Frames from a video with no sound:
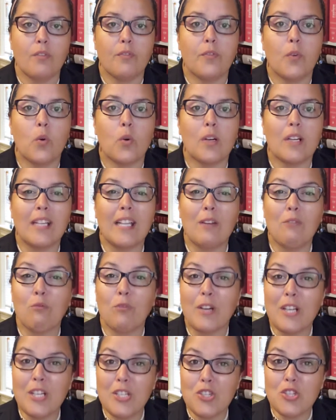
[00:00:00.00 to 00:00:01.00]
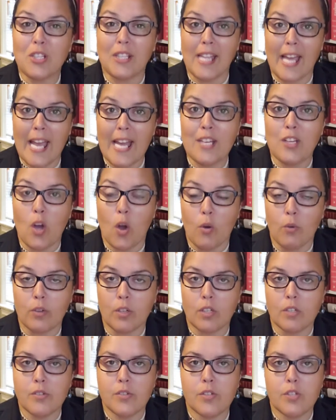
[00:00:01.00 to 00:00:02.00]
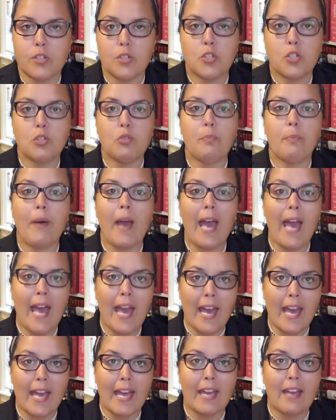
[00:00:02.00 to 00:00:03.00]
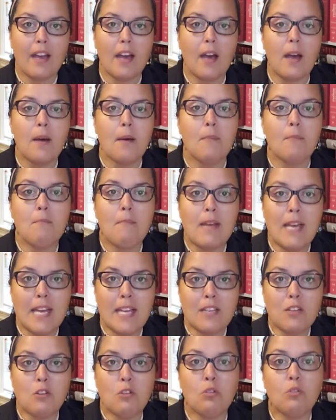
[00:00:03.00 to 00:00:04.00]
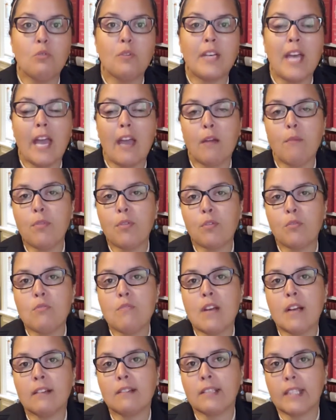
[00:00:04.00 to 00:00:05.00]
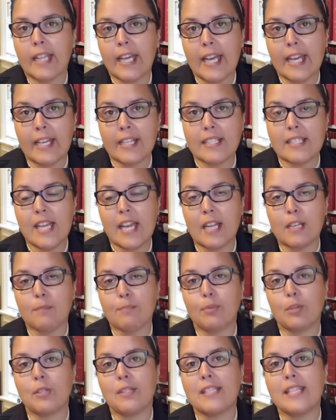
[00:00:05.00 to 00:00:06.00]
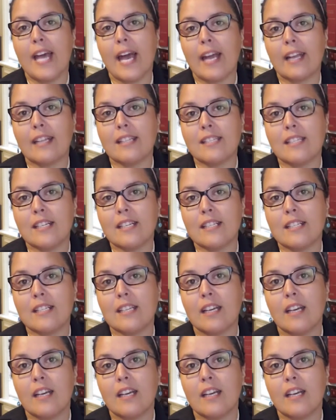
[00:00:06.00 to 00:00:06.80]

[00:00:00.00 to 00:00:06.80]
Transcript: for rich landowners to pay men who came through their land and protected